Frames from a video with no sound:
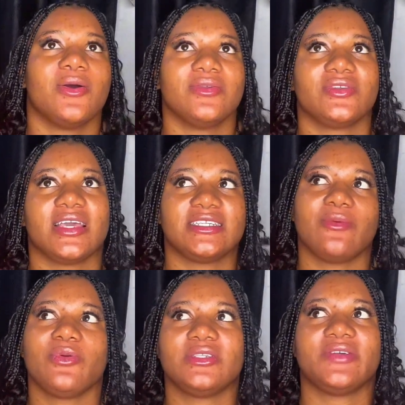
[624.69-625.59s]
So
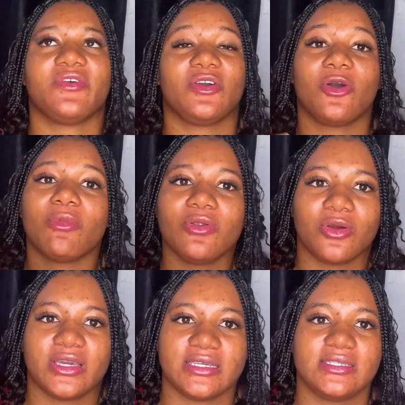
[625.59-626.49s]
example, you say for common law
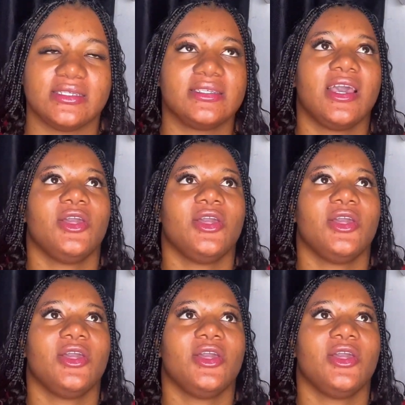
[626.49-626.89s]
cases,